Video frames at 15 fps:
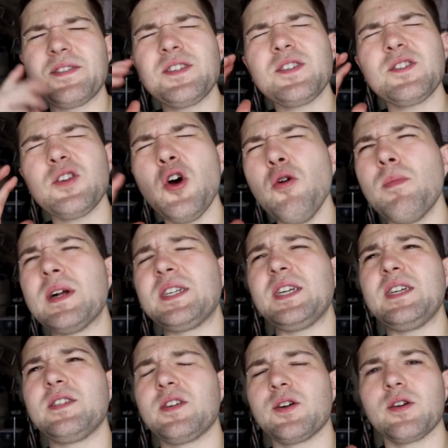so much
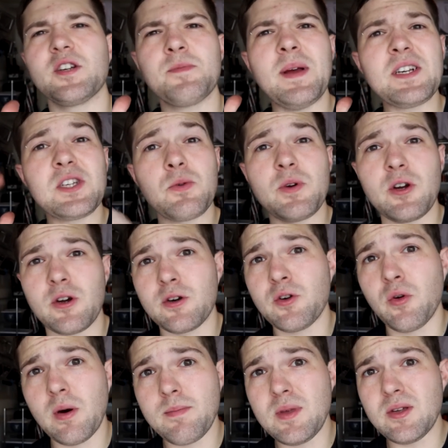easier, especially when you're
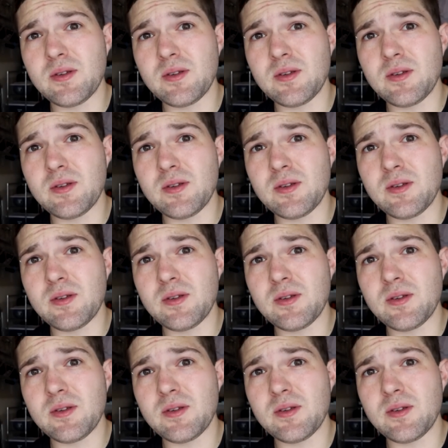doing